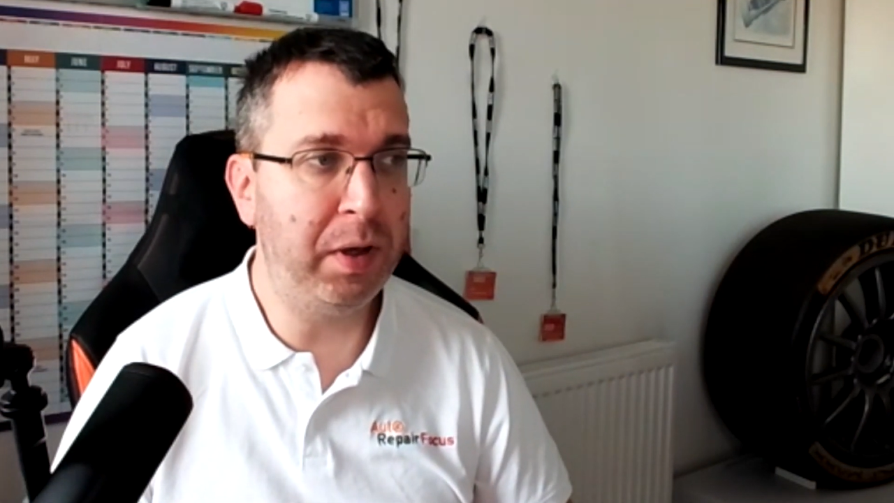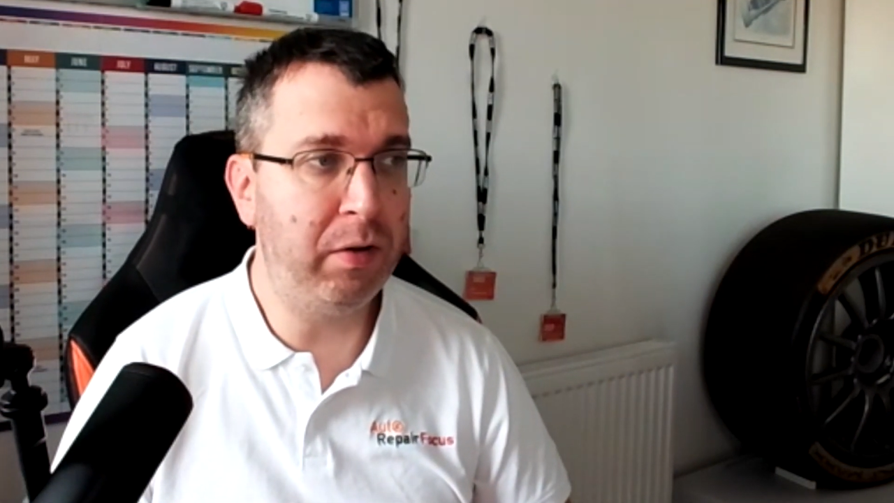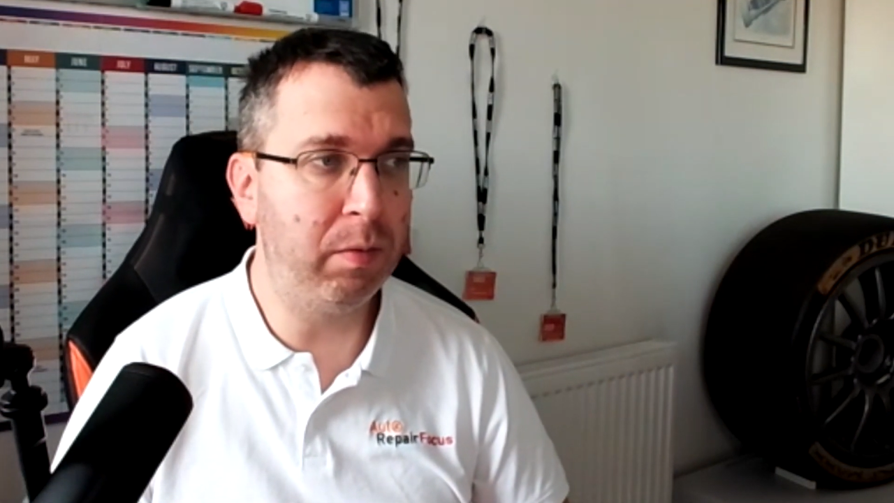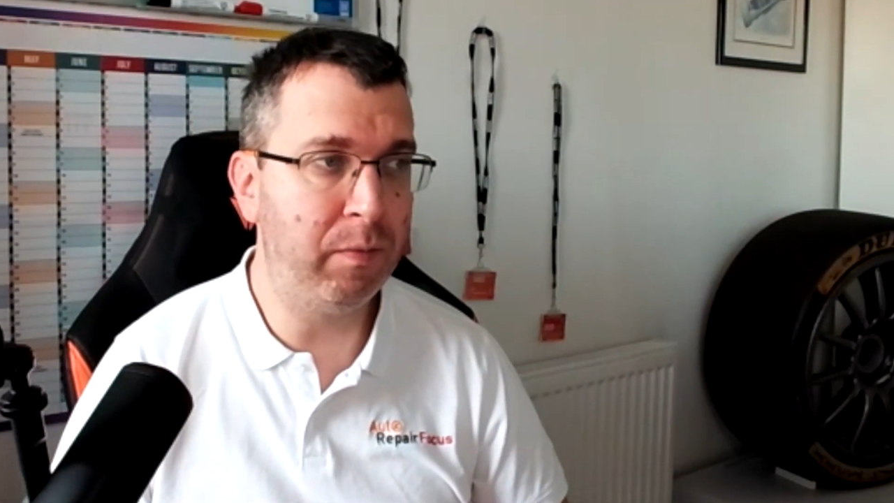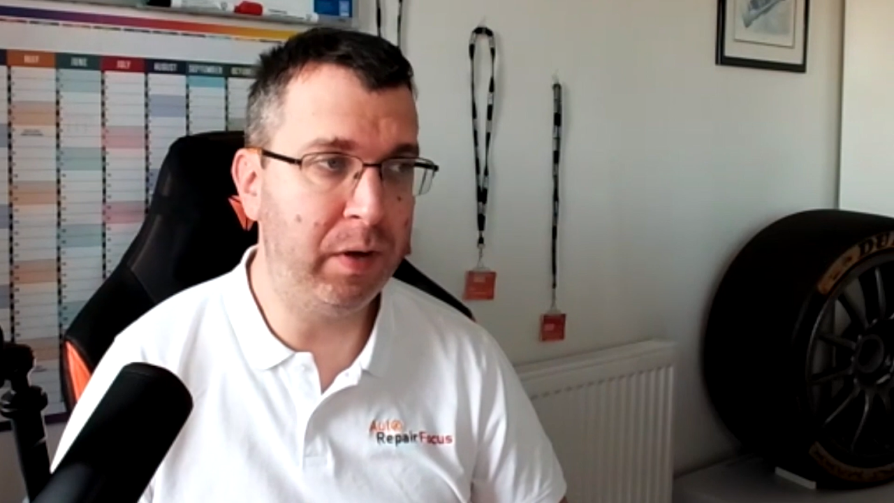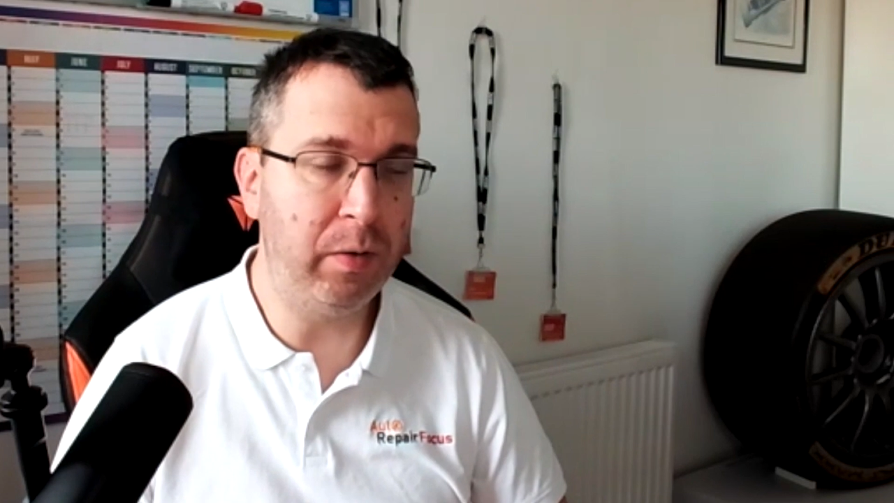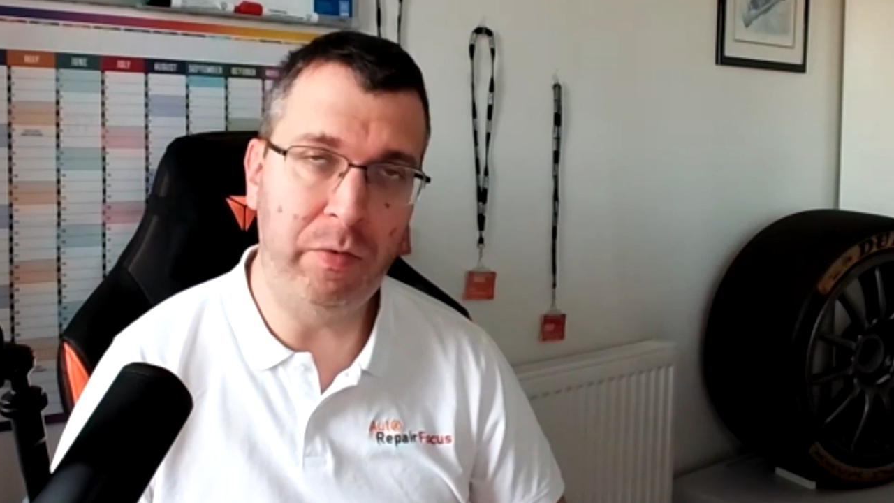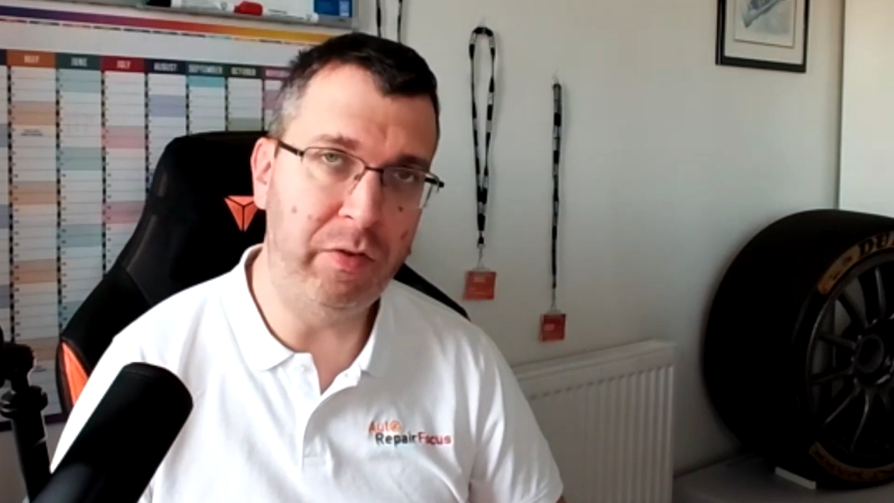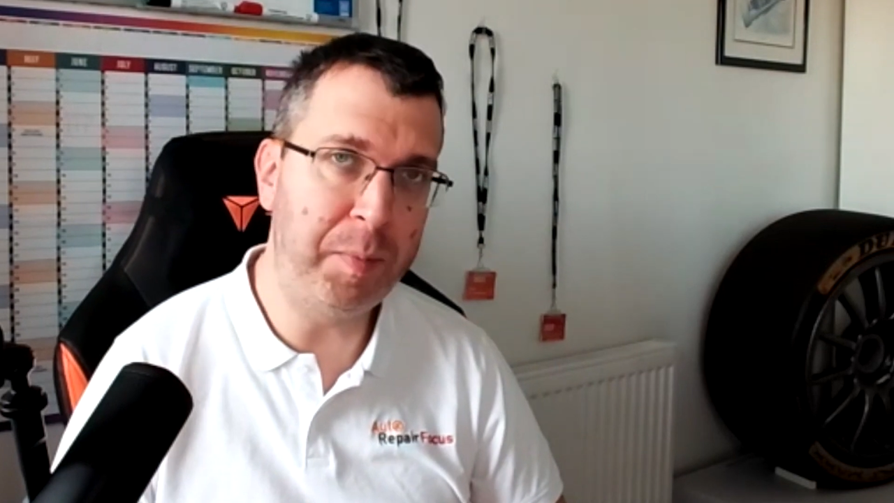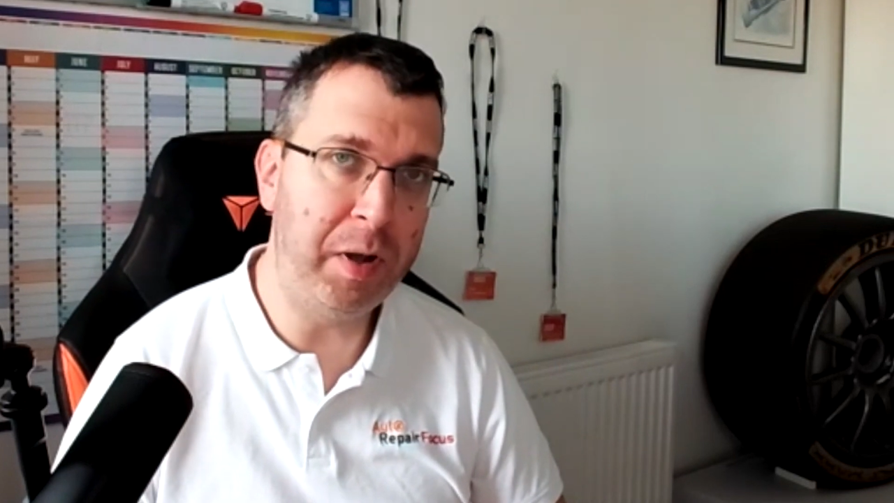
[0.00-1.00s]
to a vehicle's
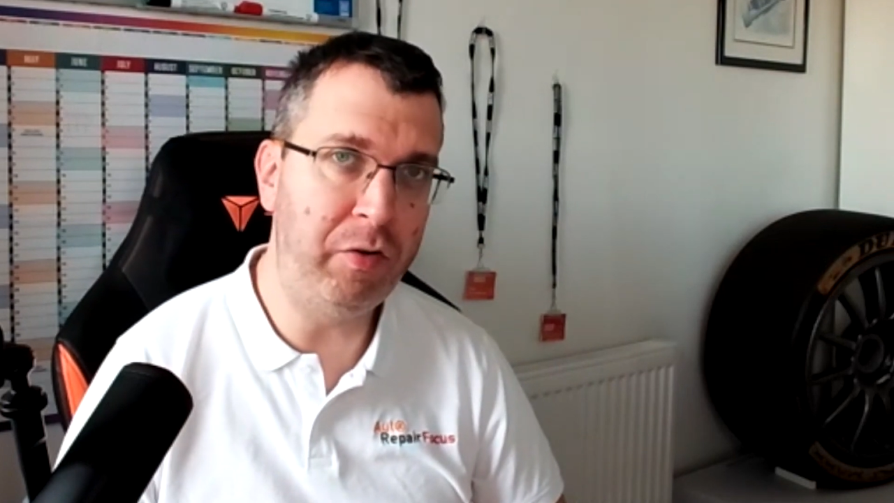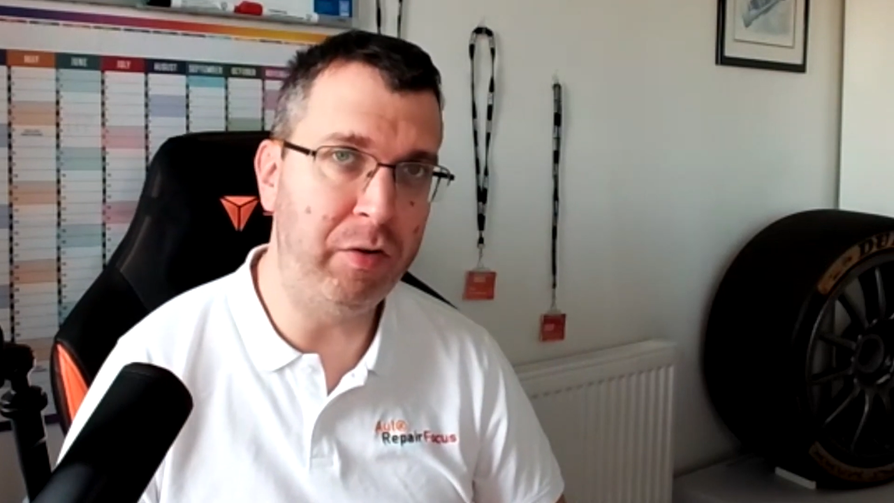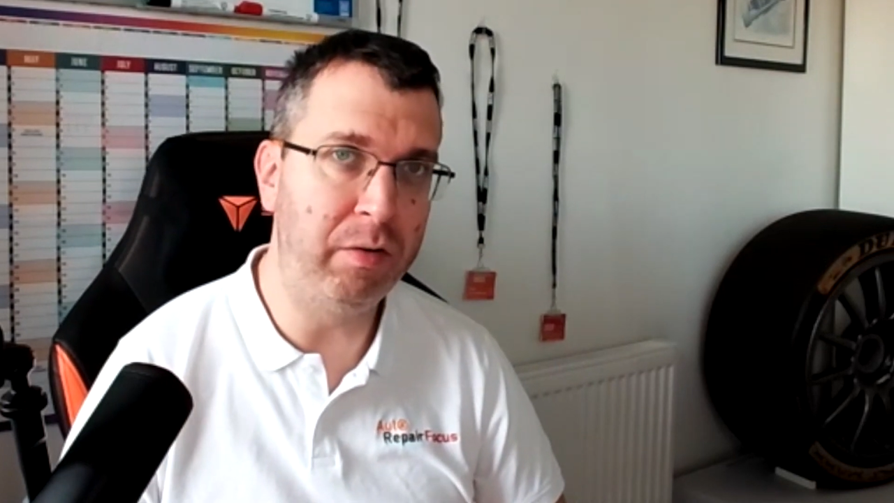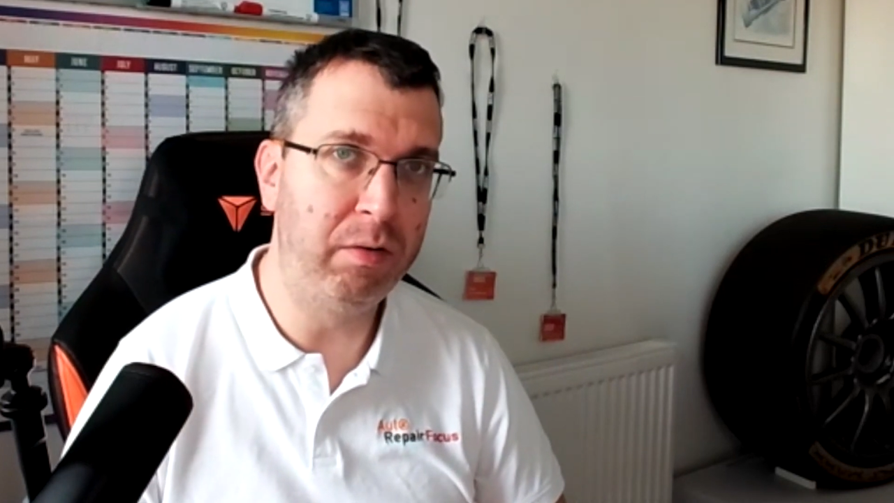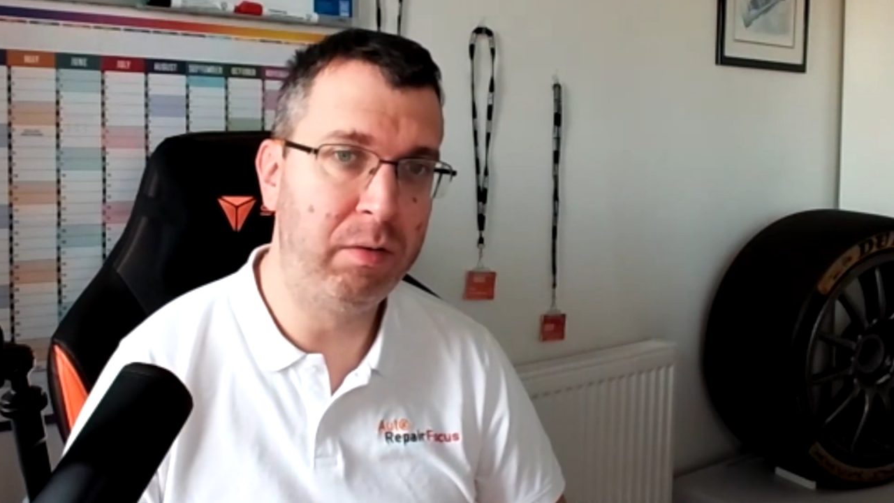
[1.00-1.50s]
suspension?